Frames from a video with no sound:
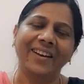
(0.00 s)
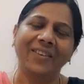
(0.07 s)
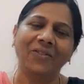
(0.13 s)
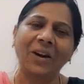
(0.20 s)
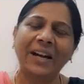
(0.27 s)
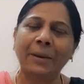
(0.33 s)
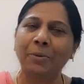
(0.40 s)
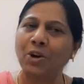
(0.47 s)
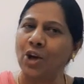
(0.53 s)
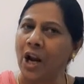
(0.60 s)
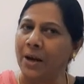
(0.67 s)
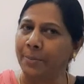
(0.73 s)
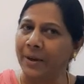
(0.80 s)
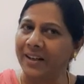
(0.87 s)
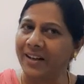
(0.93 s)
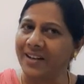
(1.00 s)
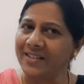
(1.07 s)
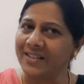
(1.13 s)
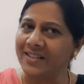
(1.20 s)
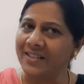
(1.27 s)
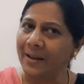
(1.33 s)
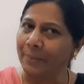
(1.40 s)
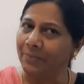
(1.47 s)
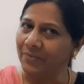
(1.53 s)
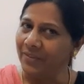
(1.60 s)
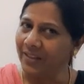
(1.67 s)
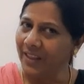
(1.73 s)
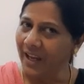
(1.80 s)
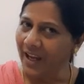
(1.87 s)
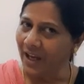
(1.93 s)
What about non-metals?
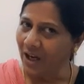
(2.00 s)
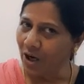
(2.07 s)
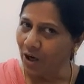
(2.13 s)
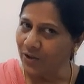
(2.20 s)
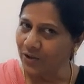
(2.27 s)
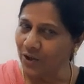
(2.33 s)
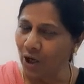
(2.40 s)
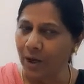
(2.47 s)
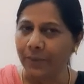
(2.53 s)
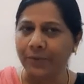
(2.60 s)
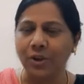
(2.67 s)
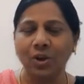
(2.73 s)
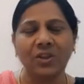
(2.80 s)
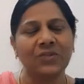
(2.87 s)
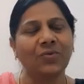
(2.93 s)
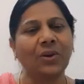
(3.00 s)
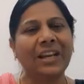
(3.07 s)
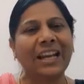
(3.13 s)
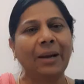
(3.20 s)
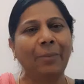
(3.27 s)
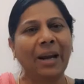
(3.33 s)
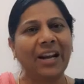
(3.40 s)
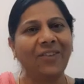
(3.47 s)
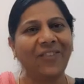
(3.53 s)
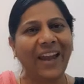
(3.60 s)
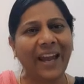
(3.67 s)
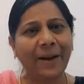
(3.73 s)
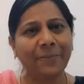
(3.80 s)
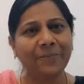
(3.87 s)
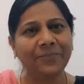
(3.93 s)
They are also useful in many
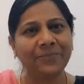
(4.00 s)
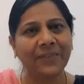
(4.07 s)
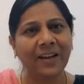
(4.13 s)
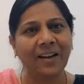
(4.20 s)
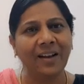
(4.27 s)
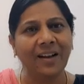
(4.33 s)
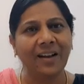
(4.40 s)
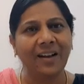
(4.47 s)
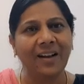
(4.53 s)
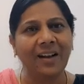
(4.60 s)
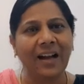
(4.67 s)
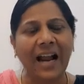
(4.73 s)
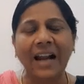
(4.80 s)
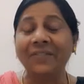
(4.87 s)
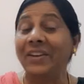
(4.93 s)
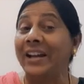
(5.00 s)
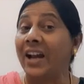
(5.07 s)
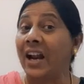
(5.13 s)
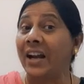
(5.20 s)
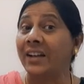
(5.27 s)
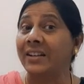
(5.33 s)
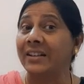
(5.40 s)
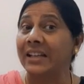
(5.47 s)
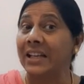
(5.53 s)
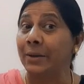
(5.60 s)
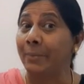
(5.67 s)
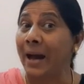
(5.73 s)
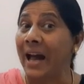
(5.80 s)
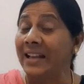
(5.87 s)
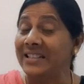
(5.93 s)
ways, and we can't
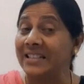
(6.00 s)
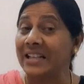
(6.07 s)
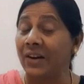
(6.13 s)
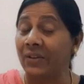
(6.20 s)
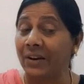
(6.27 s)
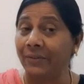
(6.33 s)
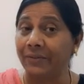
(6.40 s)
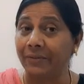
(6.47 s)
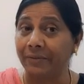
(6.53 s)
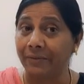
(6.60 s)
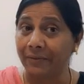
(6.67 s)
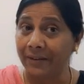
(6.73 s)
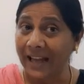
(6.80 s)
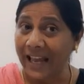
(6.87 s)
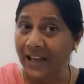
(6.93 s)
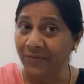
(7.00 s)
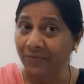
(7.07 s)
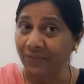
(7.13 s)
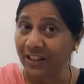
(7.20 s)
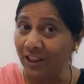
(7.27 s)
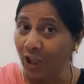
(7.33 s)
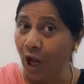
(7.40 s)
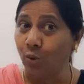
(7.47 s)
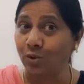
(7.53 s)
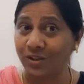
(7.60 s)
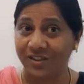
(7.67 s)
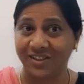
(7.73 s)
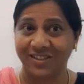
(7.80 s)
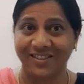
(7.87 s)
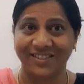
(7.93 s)
imagine our life
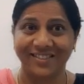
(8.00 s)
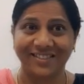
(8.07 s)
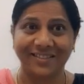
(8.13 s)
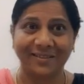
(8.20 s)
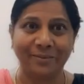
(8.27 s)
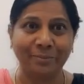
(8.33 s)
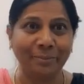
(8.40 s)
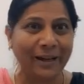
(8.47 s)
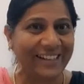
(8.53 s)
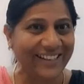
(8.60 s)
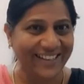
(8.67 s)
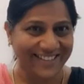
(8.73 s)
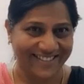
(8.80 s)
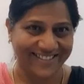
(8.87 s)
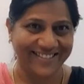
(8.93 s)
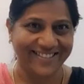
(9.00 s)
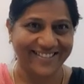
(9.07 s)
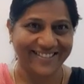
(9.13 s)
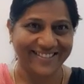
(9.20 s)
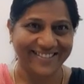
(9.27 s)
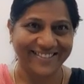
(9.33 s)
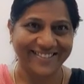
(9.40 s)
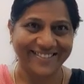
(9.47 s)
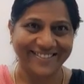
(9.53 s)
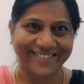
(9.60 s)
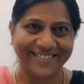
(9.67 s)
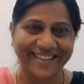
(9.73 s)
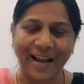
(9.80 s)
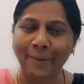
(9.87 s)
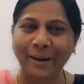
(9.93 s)
without metals.
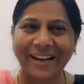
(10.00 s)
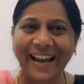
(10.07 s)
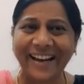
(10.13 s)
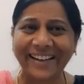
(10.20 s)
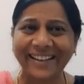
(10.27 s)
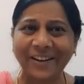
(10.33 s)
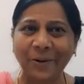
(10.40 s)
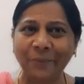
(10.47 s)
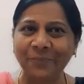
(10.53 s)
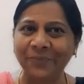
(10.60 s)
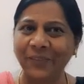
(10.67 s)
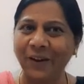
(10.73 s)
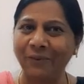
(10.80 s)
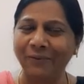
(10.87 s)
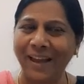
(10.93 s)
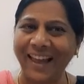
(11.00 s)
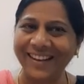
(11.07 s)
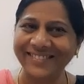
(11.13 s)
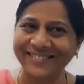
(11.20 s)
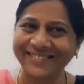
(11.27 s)
Am I right? Well,